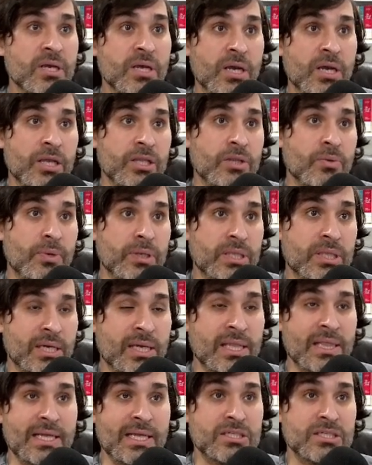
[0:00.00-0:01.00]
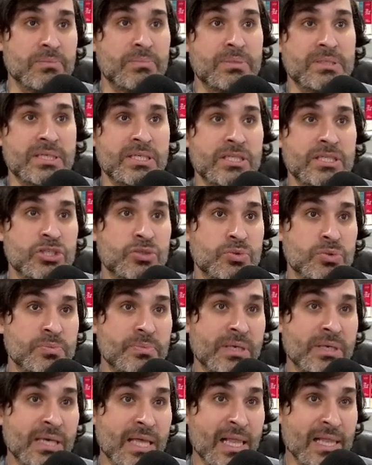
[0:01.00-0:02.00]
in the way that collateral percentage was
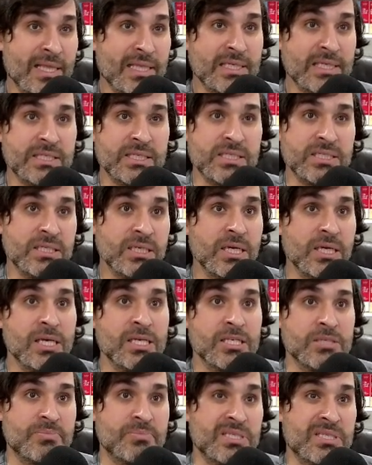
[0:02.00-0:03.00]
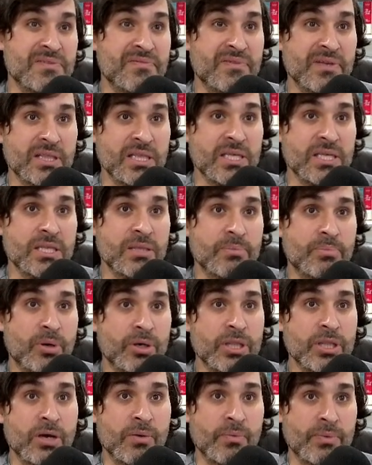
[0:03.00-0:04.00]
being calculated, specifically the
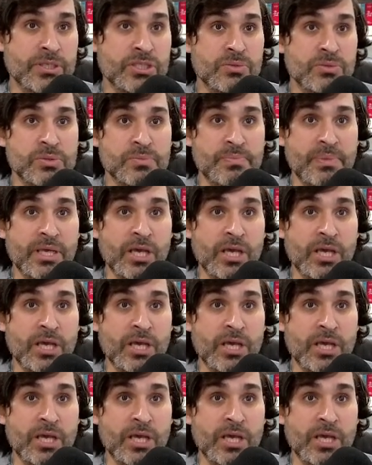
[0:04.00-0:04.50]
point at which it was being